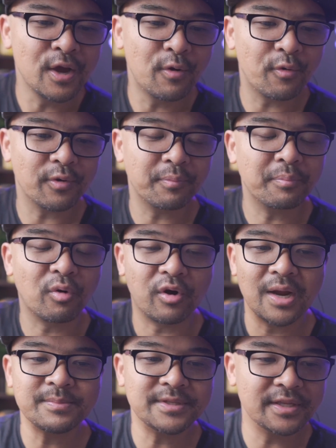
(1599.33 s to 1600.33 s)
where
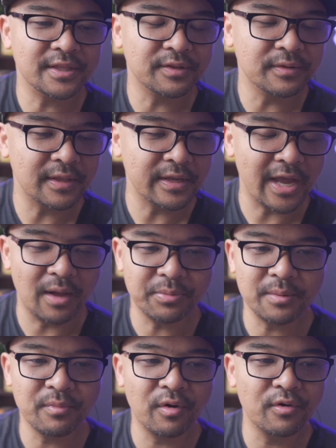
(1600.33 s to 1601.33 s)
programs need help the
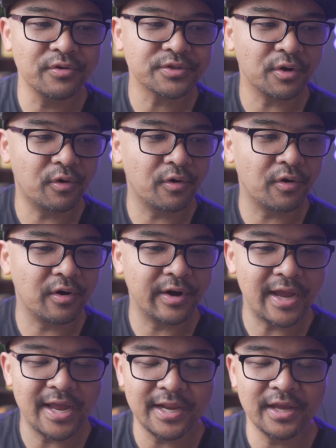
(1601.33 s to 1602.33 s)
most, or
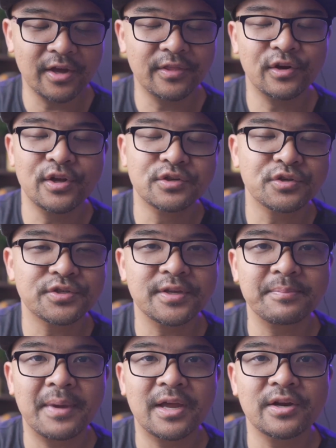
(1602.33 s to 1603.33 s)
any other interesting
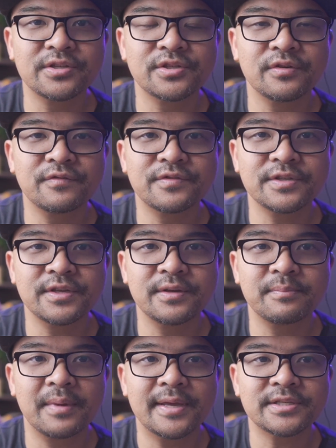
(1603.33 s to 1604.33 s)
patterns you've seen
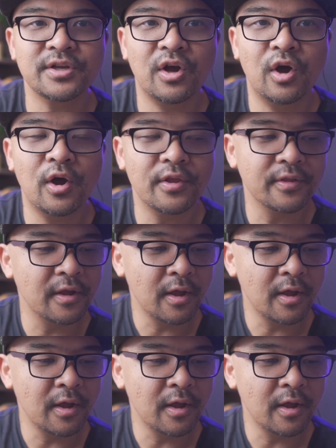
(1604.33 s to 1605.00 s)
based on